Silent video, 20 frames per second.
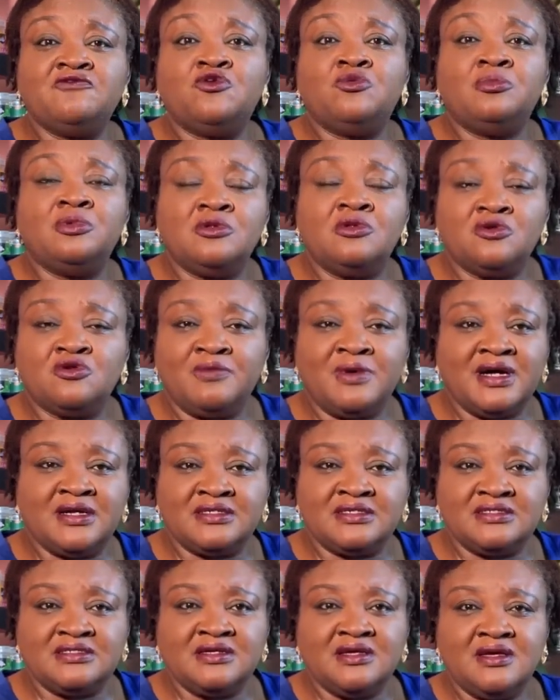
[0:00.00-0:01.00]
for bulk
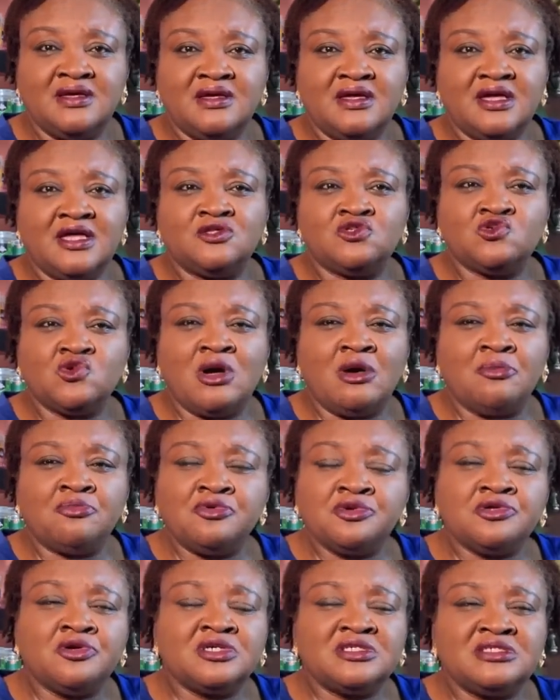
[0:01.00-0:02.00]
packs, and so our
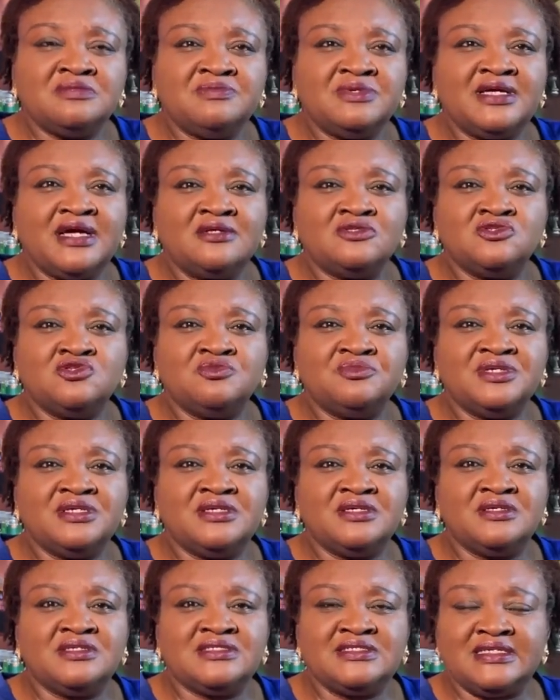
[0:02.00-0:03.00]
products began to be